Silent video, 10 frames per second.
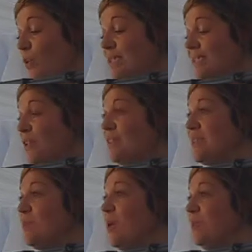We
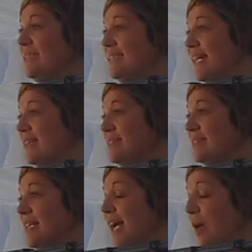service what we sell
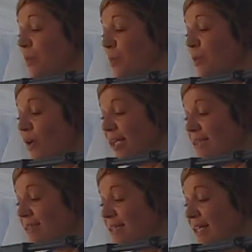and we pride
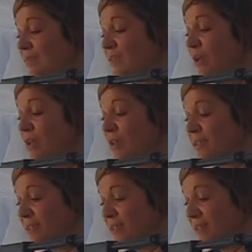ourselves on our
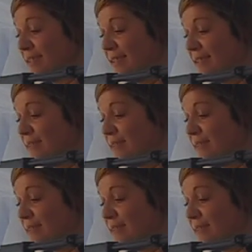service.